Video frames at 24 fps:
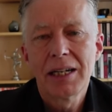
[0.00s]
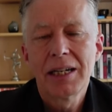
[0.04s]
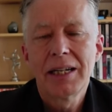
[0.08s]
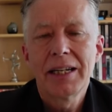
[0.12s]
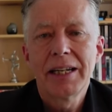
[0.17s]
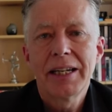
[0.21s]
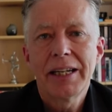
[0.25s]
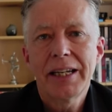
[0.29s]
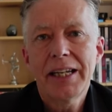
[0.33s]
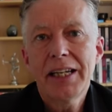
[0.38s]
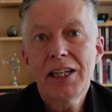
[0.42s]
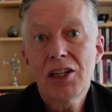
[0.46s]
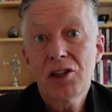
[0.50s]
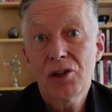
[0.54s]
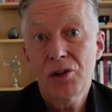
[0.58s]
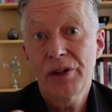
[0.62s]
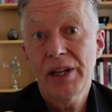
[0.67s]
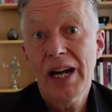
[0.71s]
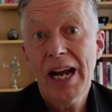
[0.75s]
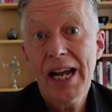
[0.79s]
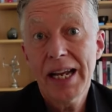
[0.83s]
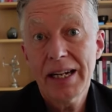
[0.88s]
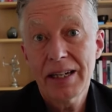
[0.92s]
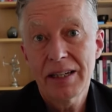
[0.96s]
He
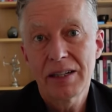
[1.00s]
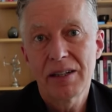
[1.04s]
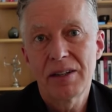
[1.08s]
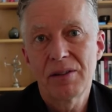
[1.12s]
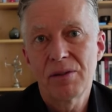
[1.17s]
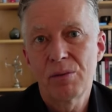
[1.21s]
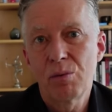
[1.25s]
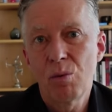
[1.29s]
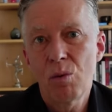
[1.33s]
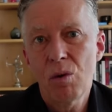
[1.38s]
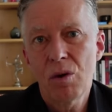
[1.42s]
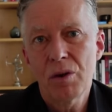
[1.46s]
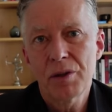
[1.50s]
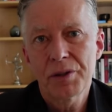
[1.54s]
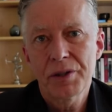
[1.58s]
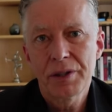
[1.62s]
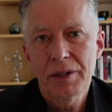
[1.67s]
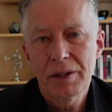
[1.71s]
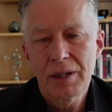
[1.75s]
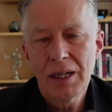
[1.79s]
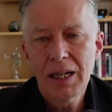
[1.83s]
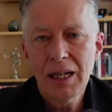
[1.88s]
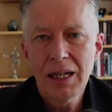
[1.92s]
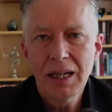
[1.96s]
created what
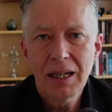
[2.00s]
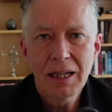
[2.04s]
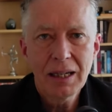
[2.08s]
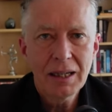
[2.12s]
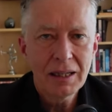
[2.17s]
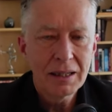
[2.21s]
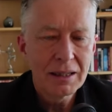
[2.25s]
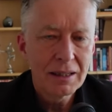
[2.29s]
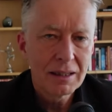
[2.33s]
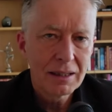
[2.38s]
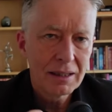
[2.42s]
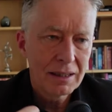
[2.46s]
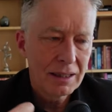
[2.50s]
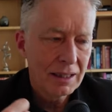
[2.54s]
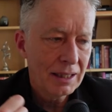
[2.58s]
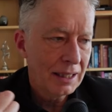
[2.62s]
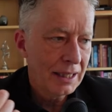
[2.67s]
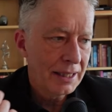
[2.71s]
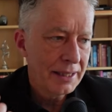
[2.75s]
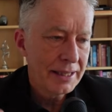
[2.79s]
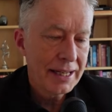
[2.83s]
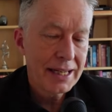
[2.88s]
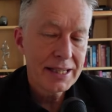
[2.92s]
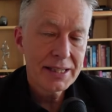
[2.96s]
uh,
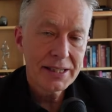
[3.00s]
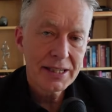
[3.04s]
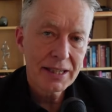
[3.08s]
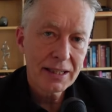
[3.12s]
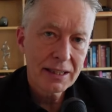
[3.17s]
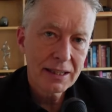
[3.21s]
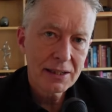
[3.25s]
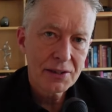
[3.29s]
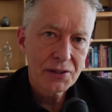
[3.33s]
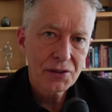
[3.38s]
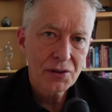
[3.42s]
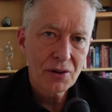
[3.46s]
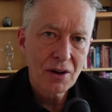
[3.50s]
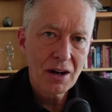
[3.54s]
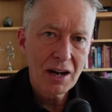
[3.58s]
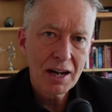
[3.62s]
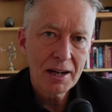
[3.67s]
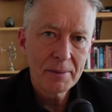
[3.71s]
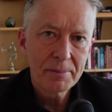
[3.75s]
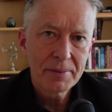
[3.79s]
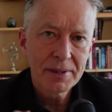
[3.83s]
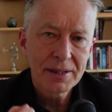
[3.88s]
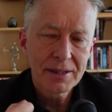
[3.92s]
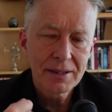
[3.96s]
uh, Nester
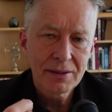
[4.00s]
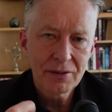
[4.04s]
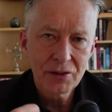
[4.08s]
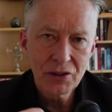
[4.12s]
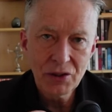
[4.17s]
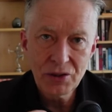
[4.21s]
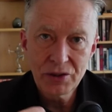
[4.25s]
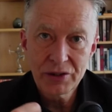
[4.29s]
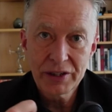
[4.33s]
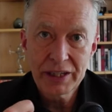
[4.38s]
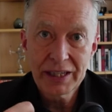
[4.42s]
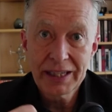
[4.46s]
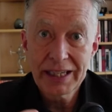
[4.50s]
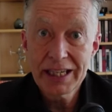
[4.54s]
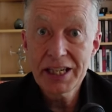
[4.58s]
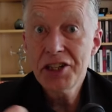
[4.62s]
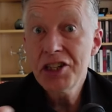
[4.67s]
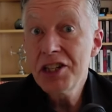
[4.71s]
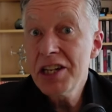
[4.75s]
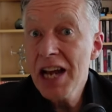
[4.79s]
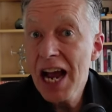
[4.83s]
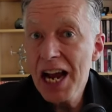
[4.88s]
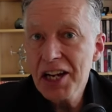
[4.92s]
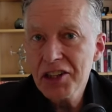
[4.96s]
describes using
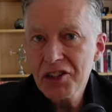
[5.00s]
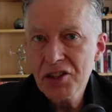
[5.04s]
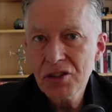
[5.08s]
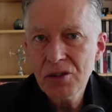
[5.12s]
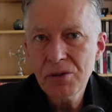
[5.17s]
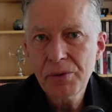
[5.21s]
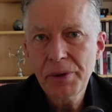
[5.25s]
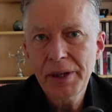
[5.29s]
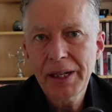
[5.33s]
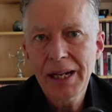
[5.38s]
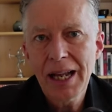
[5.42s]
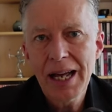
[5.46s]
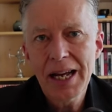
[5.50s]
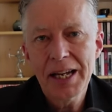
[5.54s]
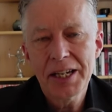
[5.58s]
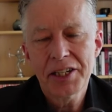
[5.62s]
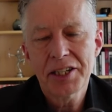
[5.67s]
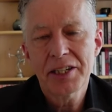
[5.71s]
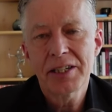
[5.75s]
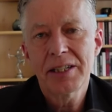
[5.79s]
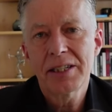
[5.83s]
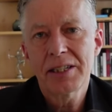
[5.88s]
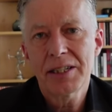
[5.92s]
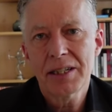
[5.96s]
international
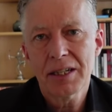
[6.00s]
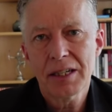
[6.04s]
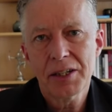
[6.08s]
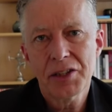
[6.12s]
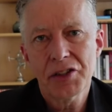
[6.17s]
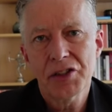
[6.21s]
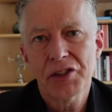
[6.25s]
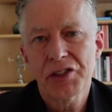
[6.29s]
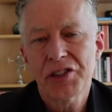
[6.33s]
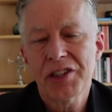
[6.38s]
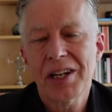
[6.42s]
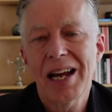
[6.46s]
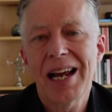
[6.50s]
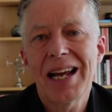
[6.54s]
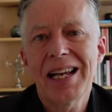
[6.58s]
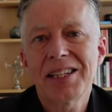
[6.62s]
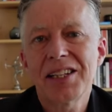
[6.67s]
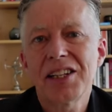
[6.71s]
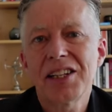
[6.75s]
relations literature as a